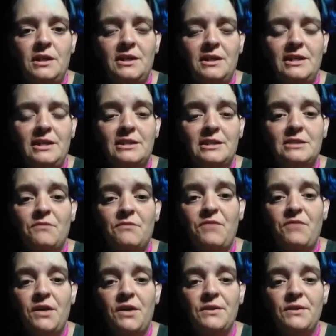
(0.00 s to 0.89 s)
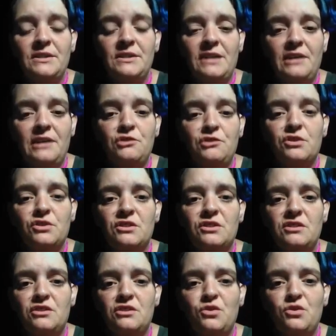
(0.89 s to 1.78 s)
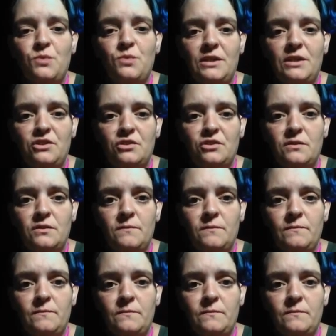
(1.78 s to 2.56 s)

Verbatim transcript: it's a very dangerous situation.